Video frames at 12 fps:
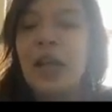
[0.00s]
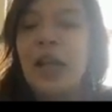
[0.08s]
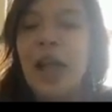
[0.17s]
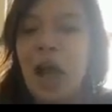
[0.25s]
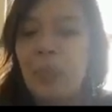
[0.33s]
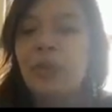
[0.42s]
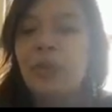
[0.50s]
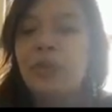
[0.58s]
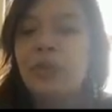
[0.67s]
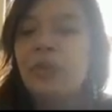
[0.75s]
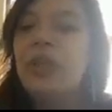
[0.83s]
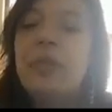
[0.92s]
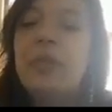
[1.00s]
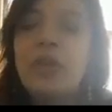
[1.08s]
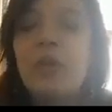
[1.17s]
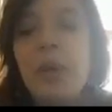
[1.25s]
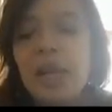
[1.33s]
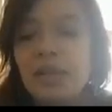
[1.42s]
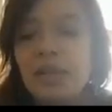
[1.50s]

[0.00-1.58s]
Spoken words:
Apple to give you the best